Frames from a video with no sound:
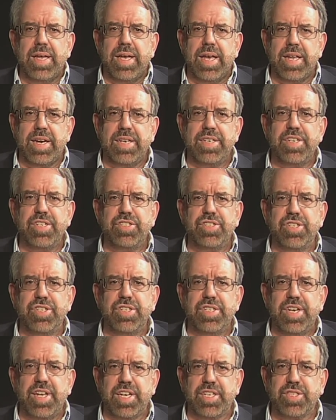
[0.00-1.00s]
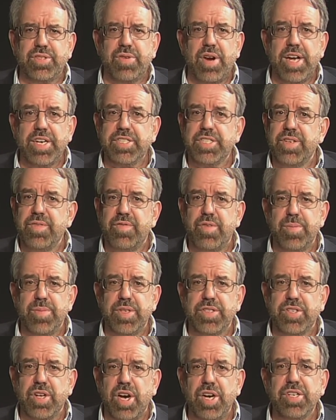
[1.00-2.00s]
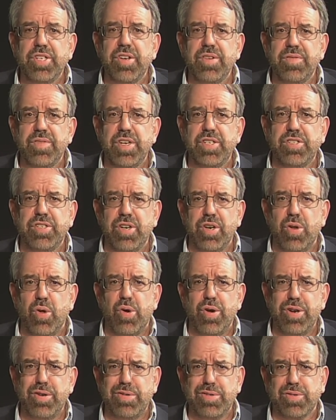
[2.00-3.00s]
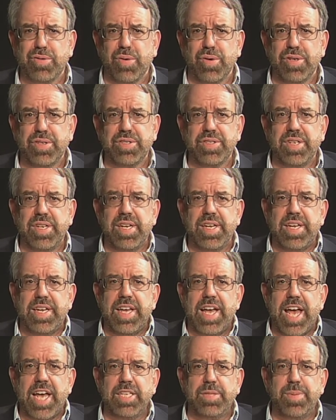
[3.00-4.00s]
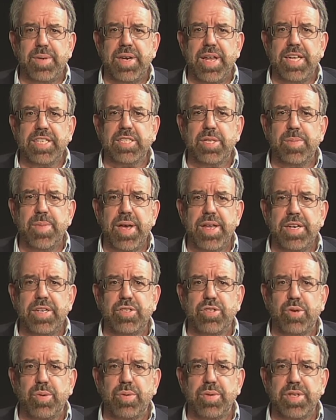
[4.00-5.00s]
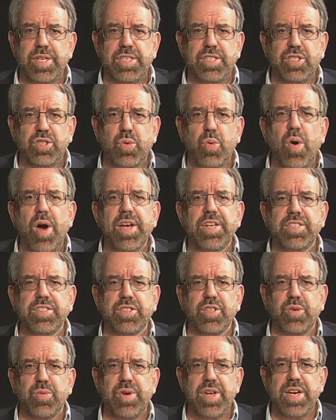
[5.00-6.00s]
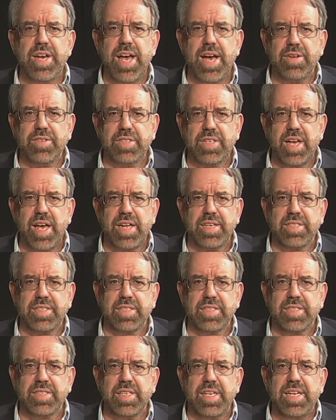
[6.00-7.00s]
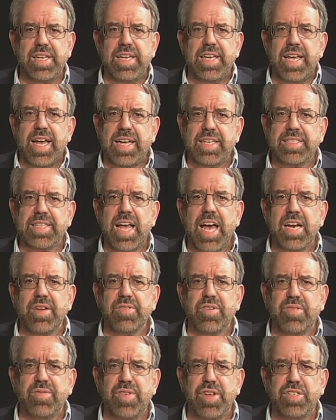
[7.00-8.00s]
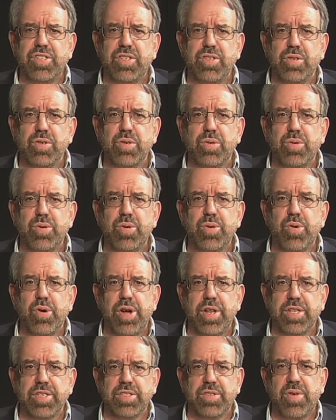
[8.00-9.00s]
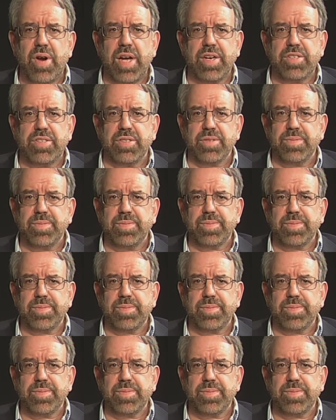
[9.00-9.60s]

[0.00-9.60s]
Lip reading: In addition, extraction from this unconventional oil source has been estimated to release twice the greenhouse gases as that of conventional crude oil extraction.